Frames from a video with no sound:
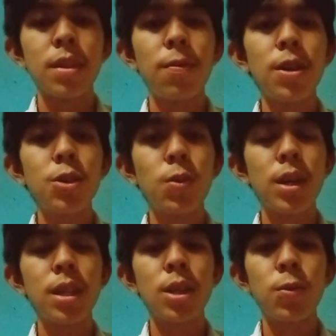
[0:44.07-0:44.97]
The first
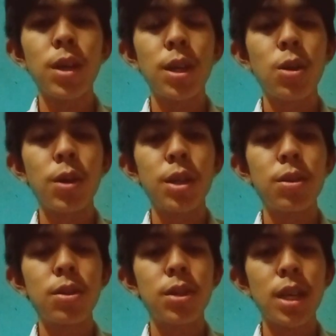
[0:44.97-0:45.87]
one that we are going to
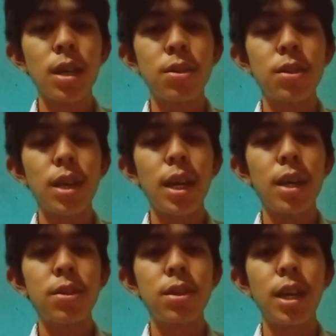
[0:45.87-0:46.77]
discuss
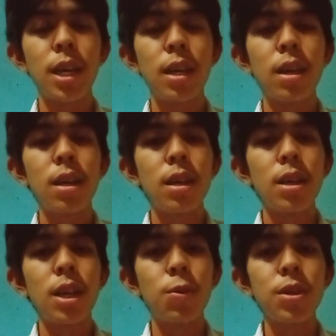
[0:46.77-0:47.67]
is the
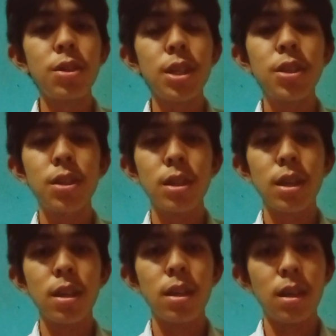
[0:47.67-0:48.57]
Linguistics
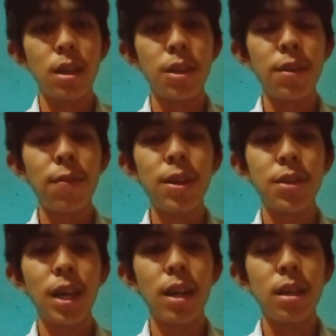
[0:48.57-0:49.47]

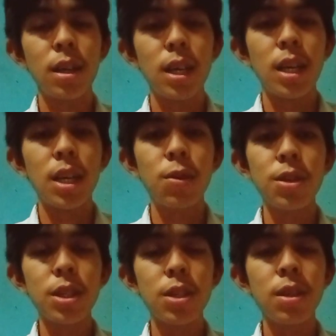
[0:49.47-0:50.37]
Universal.
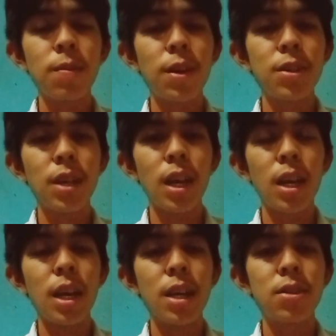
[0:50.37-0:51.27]
Linguistics Universal
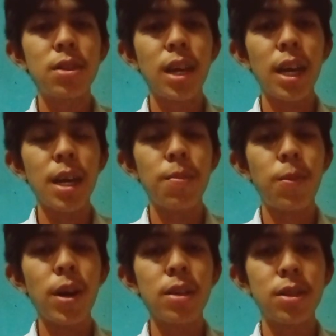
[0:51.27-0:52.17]
is a
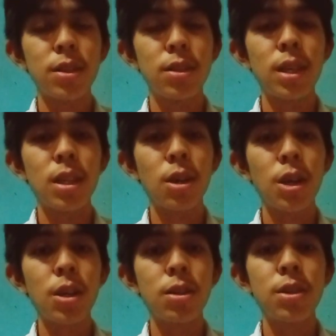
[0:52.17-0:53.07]
process that
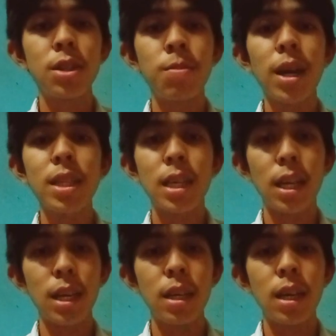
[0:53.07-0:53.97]
occurs
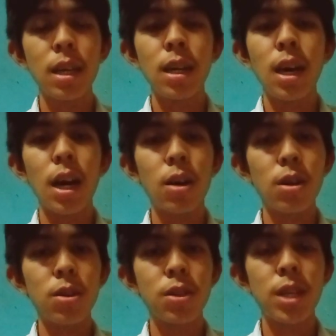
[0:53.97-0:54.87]
systematically
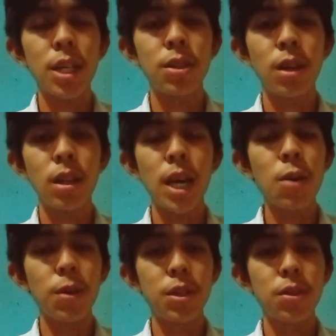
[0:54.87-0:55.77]
across natural
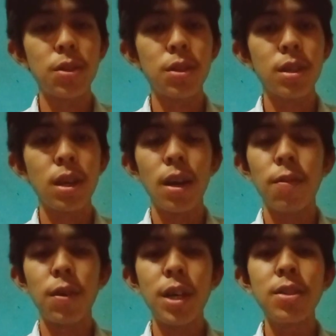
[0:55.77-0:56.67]
languages.
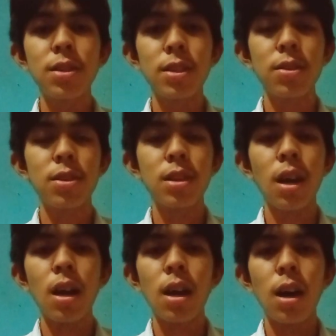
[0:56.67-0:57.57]
For instance,
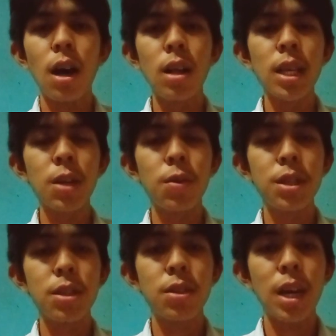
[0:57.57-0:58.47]
all
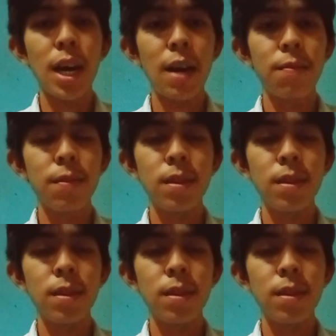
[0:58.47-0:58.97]
languages have